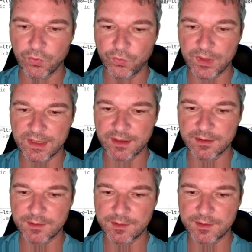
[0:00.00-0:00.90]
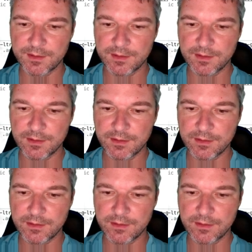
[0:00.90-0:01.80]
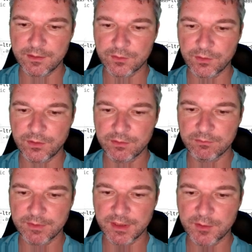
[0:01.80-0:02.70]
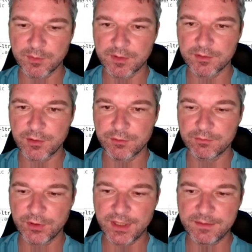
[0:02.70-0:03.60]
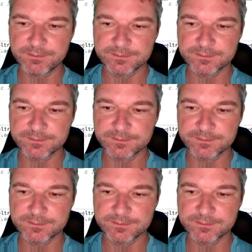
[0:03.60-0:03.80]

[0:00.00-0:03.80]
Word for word: we can see role equals row okay